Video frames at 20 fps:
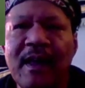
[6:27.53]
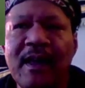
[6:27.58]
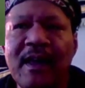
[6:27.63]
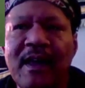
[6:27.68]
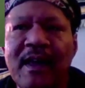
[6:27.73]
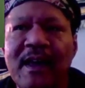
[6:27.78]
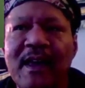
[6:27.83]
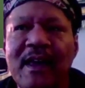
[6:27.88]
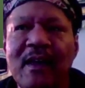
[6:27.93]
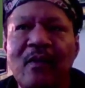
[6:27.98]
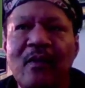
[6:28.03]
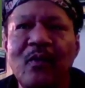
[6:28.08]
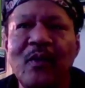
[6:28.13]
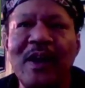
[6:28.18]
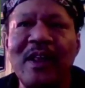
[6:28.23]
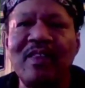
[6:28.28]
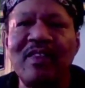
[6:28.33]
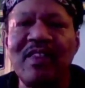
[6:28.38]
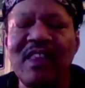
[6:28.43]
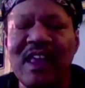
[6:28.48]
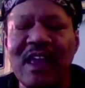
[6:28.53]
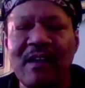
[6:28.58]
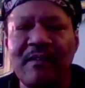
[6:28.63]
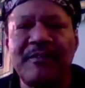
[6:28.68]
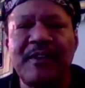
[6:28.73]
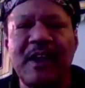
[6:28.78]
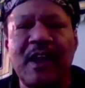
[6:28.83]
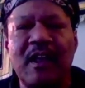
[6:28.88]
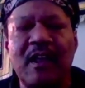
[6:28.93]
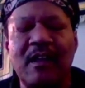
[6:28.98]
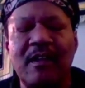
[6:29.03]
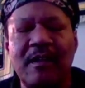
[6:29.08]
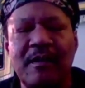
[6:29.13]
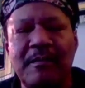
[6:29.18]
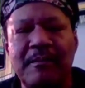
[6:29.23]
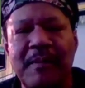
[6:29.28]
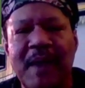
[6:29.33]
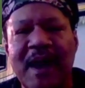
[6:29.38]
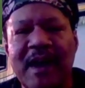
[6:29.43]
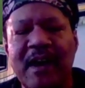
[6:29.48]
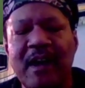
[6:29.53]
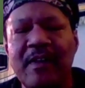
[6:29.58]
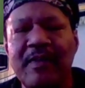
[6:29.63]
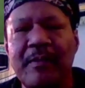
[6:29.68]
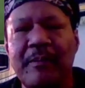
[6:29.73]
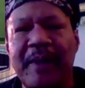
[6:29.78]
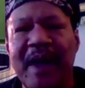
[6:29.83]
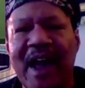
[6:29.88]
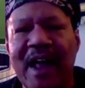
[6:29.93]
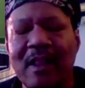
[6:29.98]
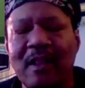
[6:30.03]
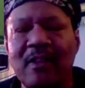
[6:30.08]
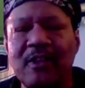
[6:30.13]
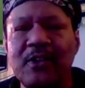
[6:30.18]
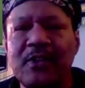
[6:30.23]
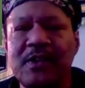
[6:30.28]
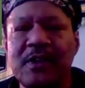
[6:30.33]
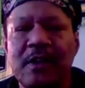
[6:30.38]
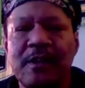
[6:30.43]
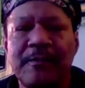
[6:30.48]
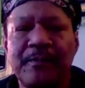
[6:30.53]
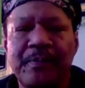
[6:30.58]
he relived many of the battles